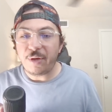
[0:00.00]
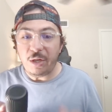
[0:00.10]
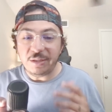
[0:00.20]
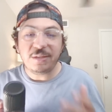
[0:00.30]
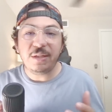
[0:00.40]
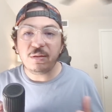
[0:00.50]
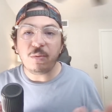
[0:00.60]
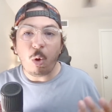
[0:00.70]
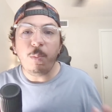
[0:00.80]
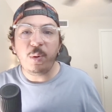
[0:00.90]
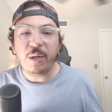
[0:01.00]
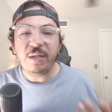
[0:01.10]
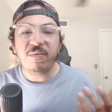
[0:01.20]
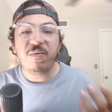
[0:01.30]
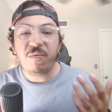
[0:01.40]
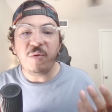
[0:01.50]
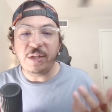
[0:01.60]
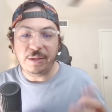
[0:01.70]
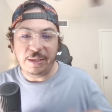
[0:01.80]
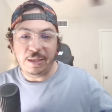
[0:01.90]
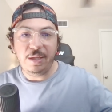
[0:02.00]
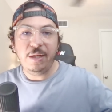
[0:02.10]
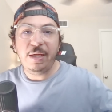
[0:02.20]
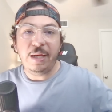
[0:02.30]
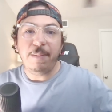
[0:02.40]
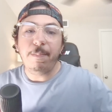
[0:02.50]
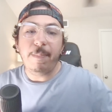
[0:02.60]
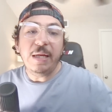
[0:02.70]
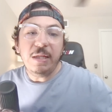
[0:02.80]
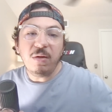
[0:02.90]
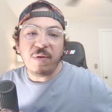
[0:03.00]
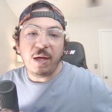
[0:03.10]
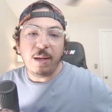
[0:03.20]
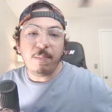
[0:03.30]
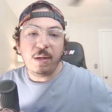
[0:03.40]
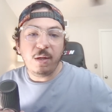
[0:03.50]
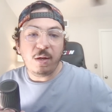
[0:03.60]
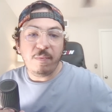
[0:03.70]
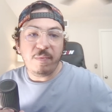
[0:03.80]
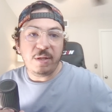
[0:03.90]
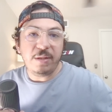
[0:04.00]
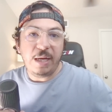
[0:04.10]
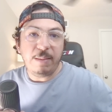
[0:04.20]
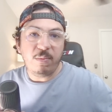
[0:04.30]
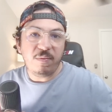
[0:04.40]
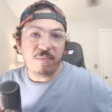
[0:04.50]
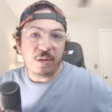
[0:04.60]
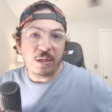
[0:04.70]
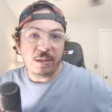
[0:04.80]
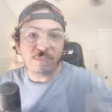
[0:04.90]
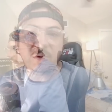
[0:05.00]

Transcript: are still operating freely, and many of them under the name of um,